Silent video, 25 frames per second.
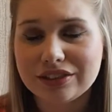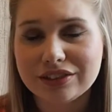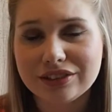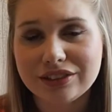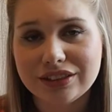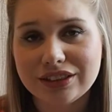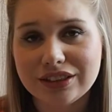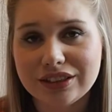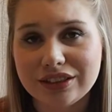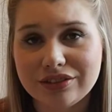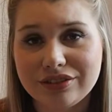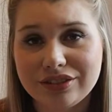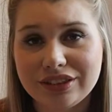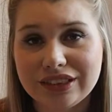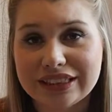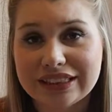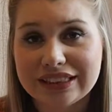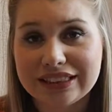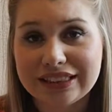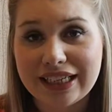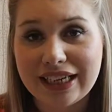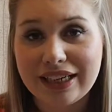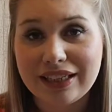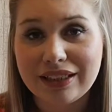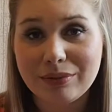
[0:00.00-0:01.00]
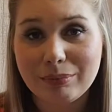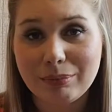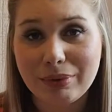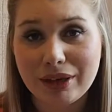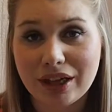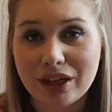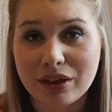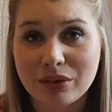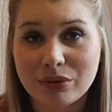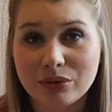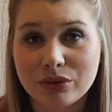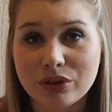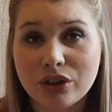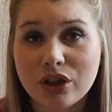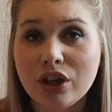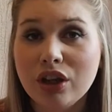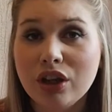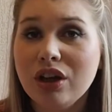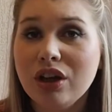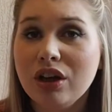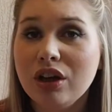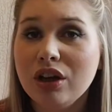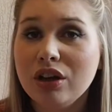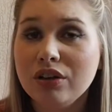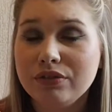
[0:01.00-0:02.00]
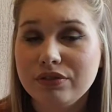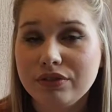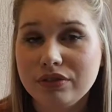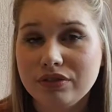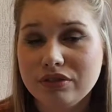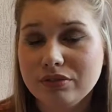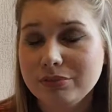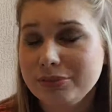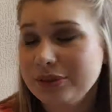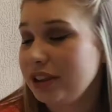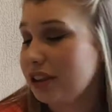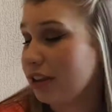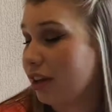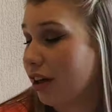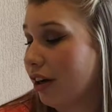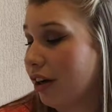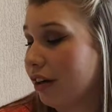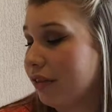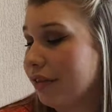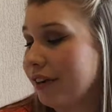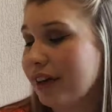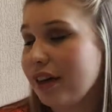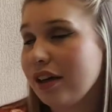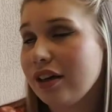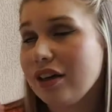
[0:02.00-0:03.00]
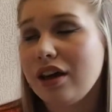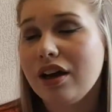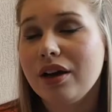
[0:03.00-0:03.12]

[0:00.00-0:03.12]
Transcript: considering it's £10 for a mascara.